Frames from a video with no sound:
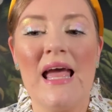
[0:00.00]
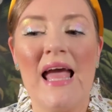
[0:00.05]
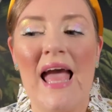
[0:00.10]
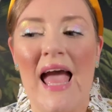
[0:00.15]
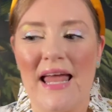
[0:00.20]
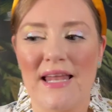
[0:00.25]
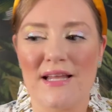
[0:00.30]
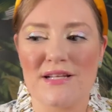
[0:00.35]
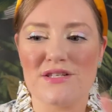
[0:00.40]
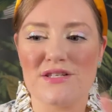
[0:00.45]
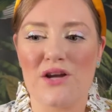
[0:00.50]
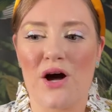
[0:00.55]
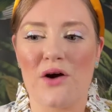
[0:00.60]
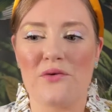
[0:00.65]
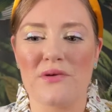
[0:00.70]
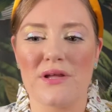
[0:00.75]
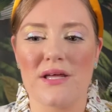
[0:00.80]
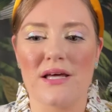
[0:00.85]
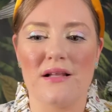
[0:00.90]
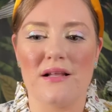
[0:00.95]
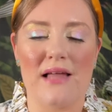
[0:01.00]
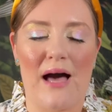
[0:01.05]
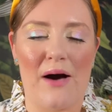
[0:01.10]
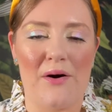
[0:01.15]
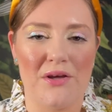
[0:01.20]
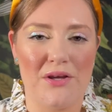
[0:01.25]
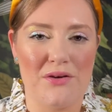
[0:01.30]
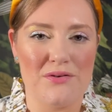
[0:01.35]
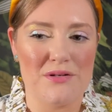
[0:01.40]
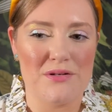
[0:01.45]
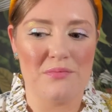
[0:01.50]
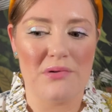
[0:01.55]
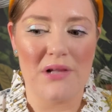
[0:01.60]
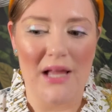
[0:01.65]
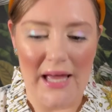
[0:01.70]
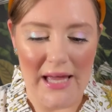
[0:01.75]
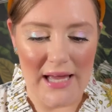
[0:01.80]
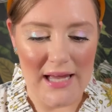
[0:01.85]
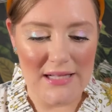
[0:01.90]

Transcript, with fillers: and it's not really allowing you to play.